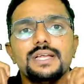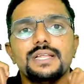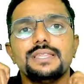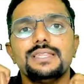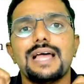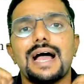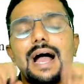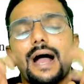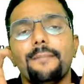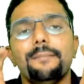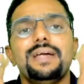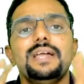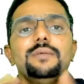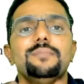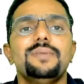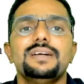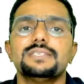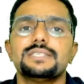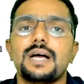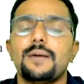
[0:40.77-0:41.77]
the
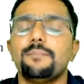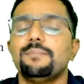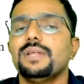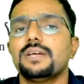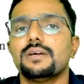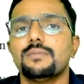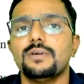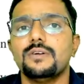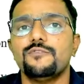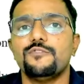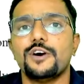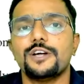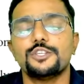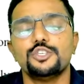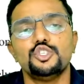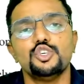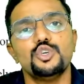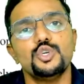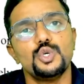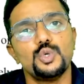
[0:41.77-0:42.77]
amendments applicable for
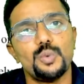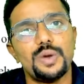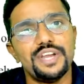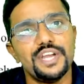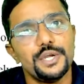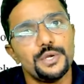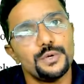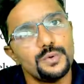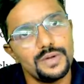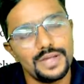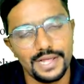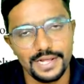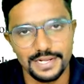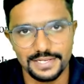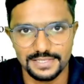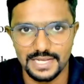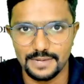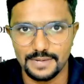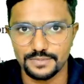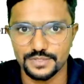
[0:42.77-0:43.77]
June 22
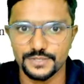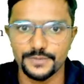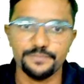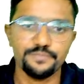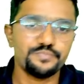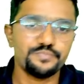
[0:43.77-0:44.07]
exams.